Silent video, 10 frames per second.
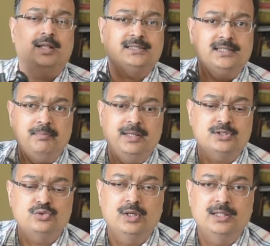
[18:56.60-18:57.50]
plus the
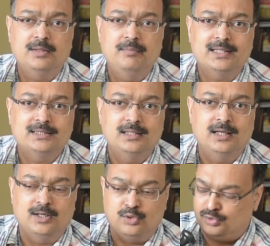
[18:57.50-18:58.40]
base together makes
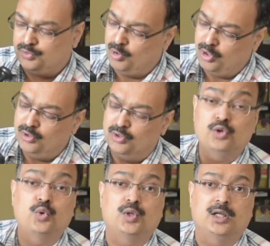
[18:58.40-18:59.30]
a small
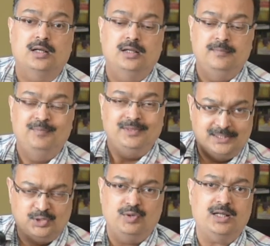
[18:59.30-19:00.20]
router.
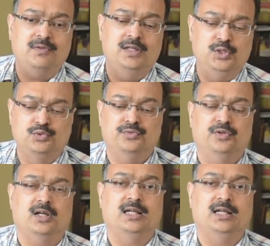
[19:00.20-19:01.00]
This is what I will use for